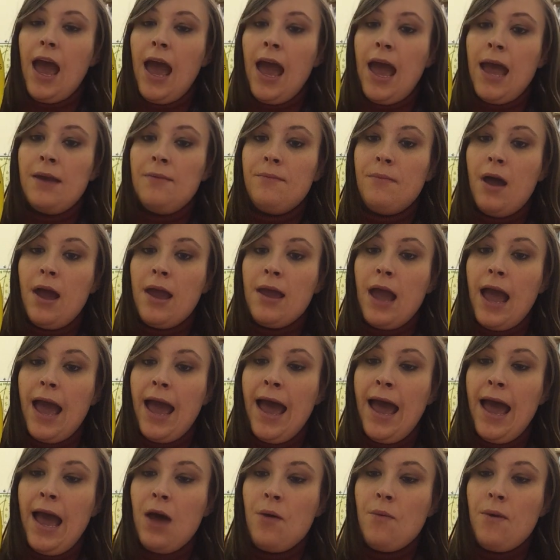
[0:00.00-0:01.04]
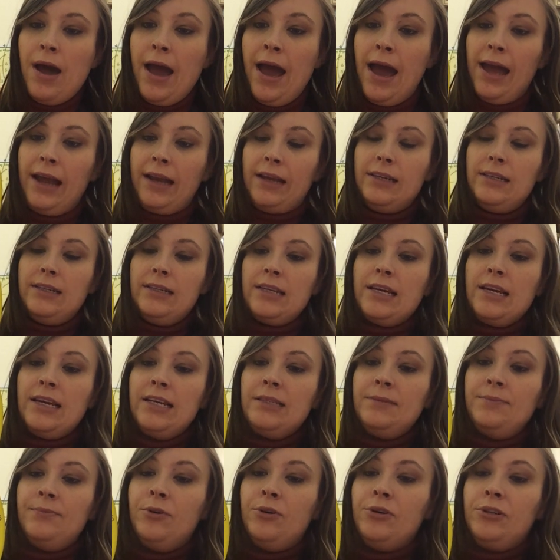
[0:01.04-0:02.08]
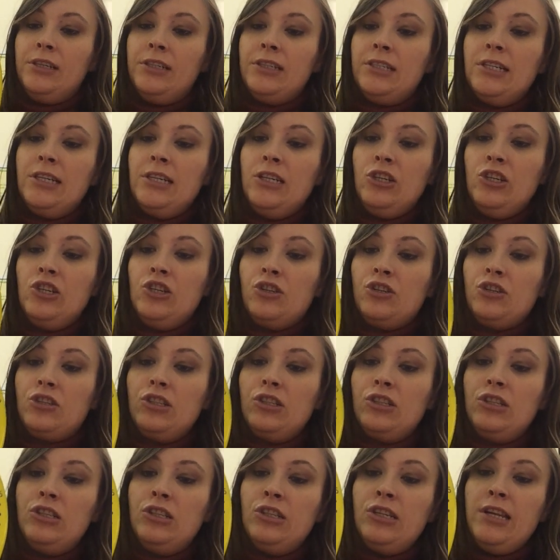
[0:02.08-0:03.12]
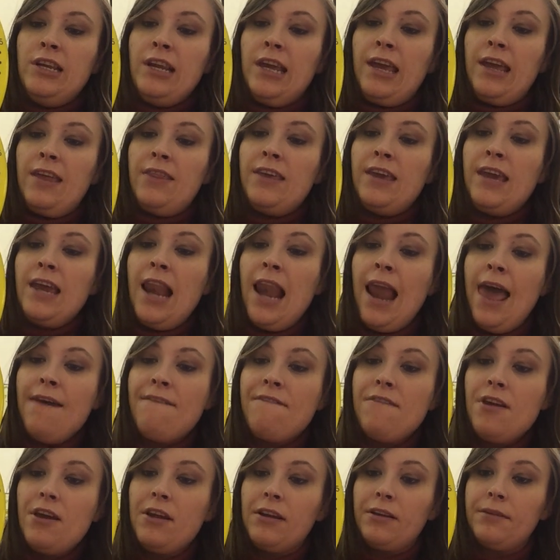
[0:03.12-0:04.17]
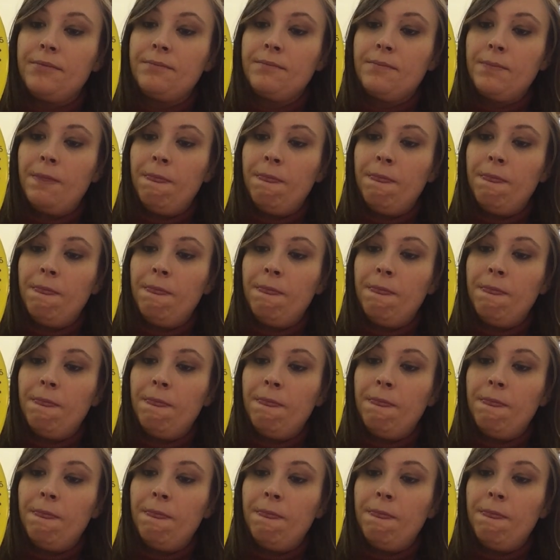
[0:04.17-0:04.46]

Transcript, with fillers: and my hour hand is pointing just to near the eleven.